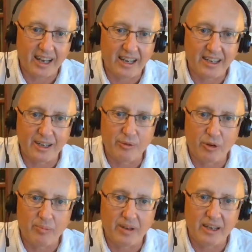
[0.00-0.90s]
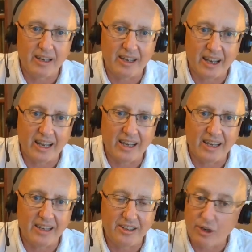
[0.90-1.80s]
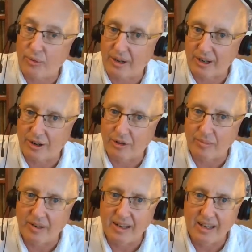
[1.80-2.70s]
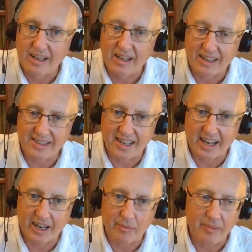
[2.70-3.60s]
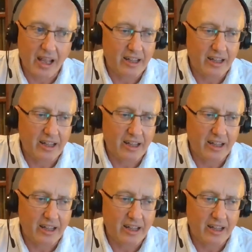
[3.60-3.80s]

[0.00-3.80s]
and it will be a do-at-home exam.